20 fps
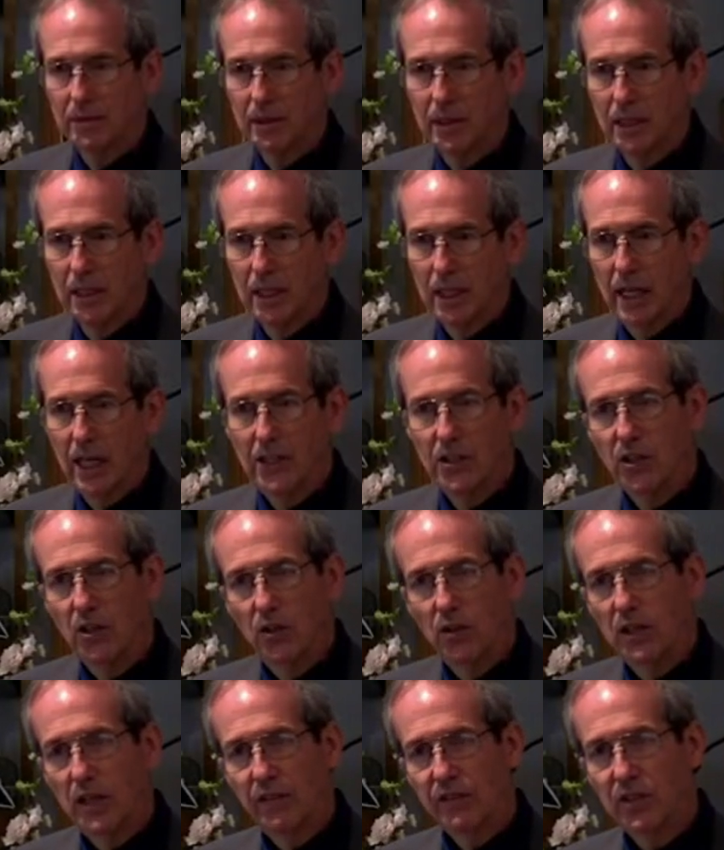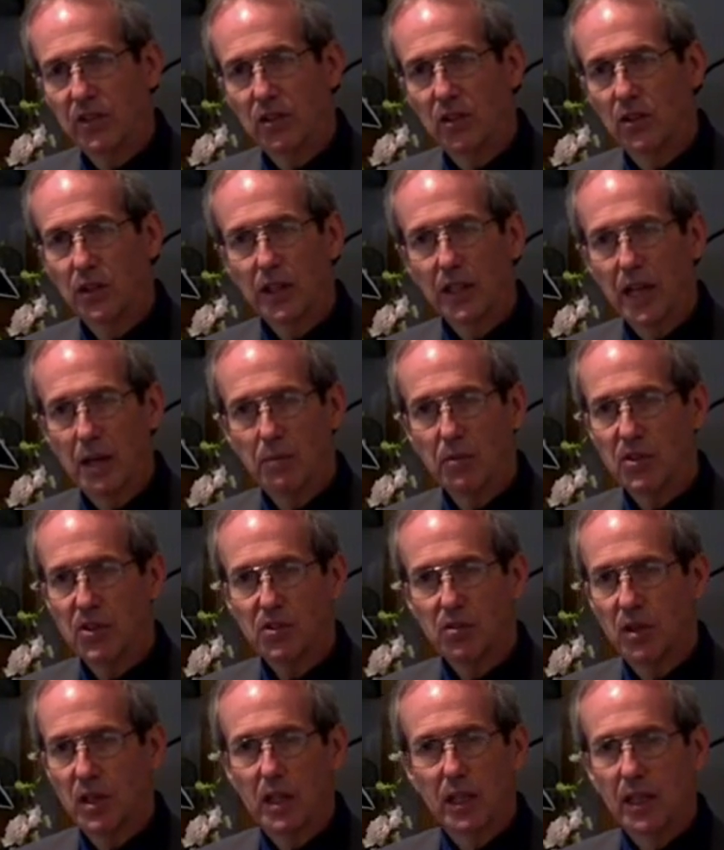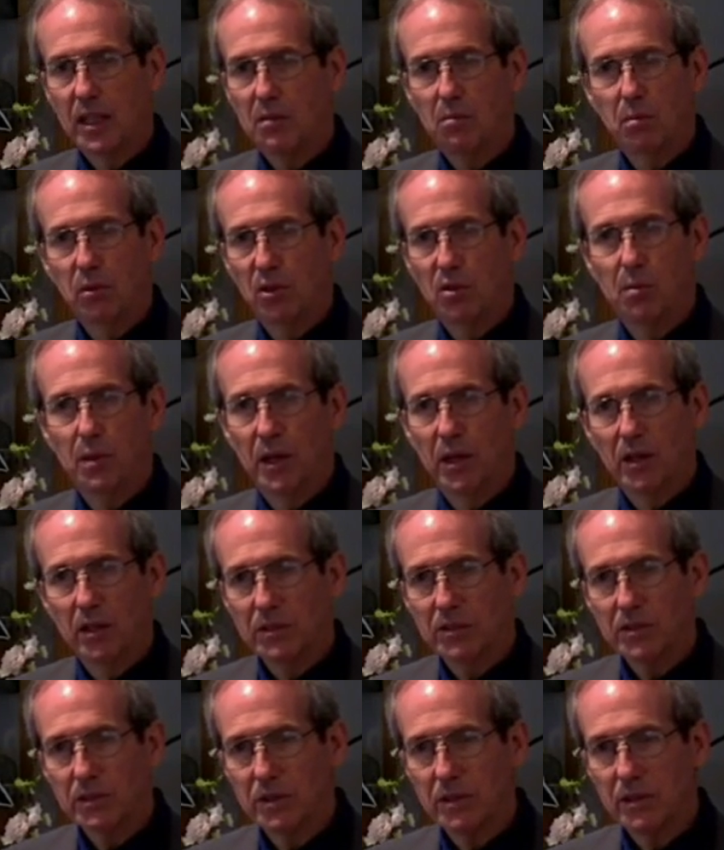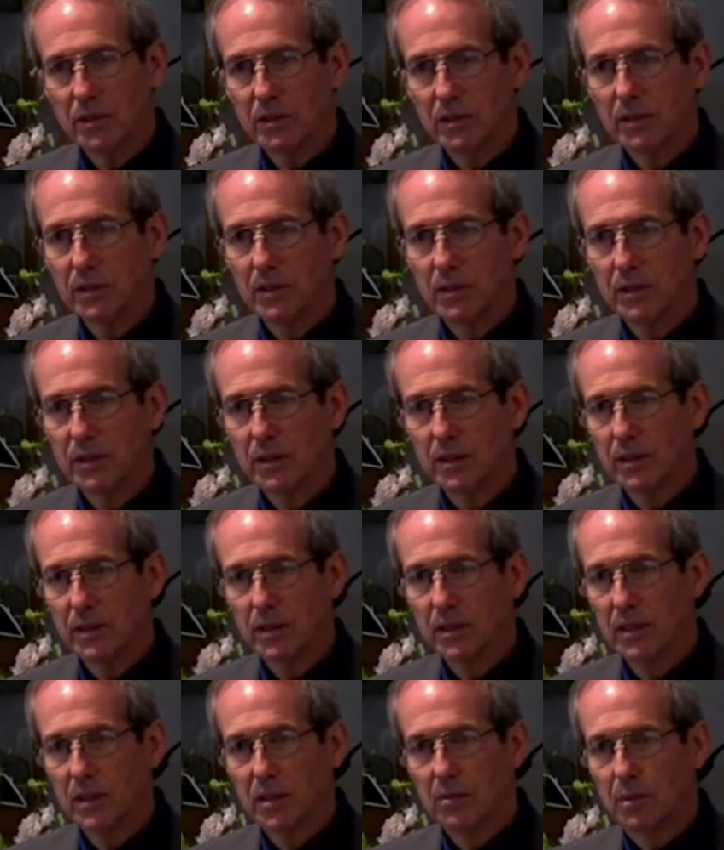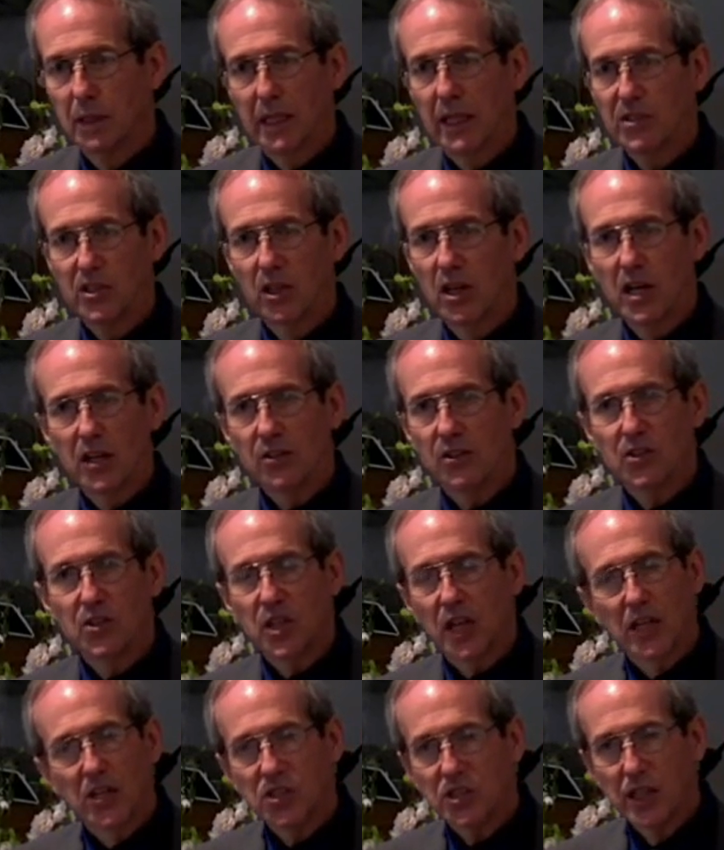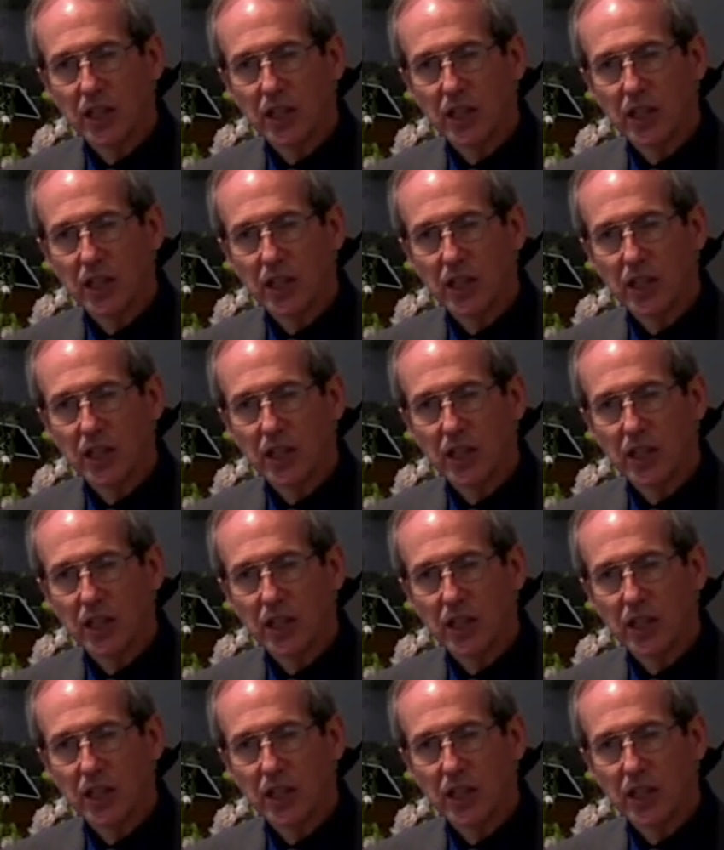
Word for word: And you don't have to know the chemistry to eat blueberries because they're not going to taste any